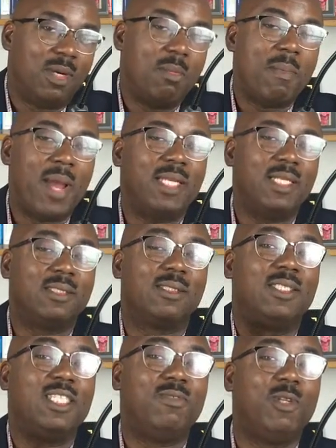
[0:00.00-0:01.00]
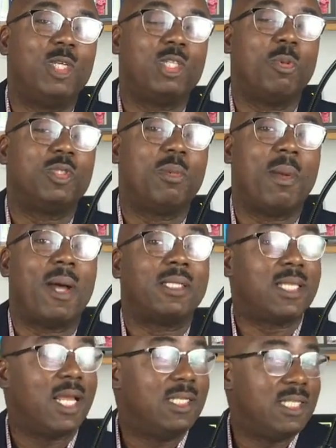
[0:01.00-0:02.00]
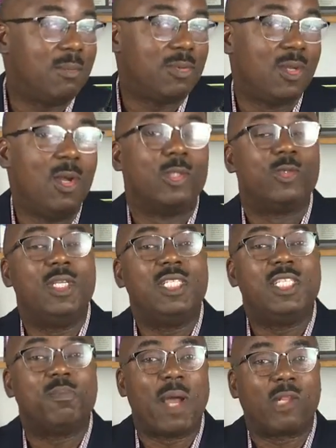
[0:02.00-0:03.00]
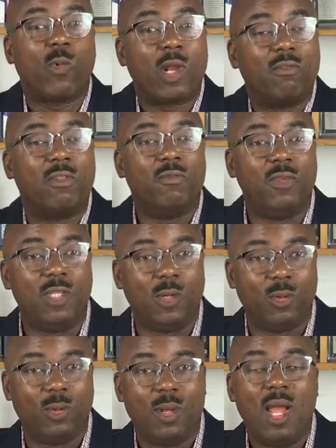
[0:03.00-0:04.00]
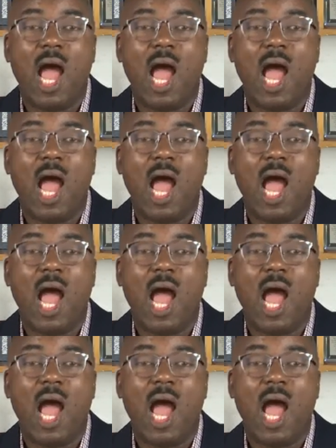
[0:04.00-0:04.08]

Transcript: Remember, this video is supposed to be about 10 tips. So this is part 1 of the video.